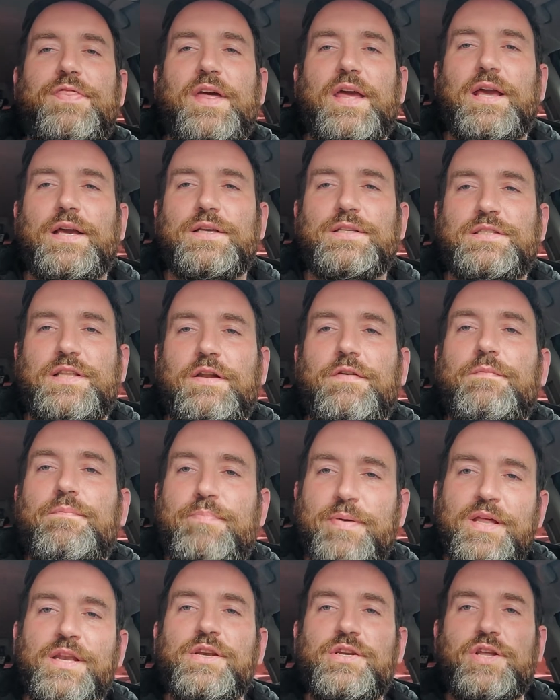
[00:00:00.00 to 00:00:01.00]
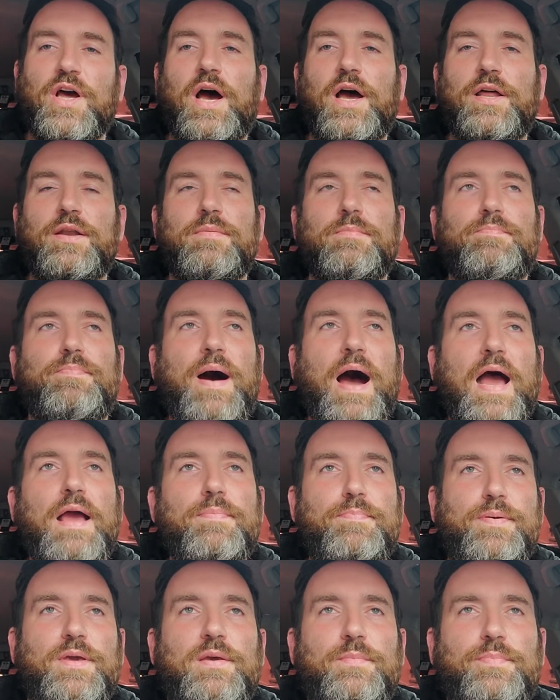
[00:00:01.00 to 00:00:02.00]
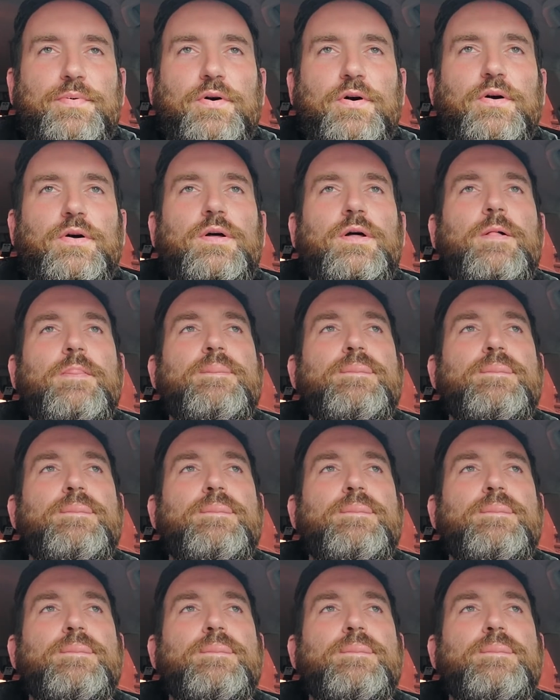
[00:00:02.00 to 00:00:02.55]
things that have been done by people